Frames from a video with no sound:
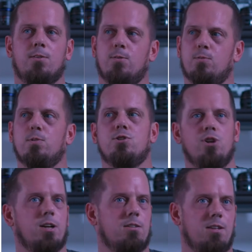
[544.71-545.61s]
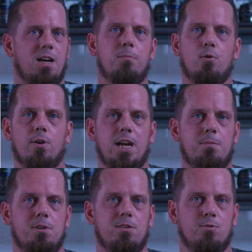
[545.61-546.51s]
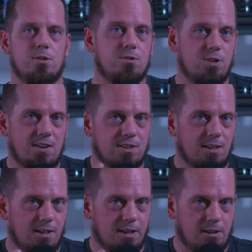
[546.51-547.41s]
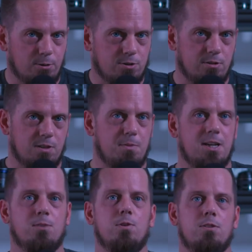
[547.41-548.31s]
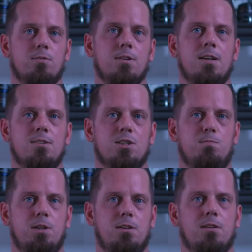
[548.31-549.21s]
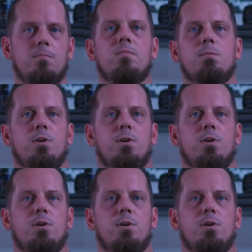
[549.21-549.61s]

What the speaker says: going to reject a lot more ambient noise because you have to get a lot closer to the mic when you're speaking.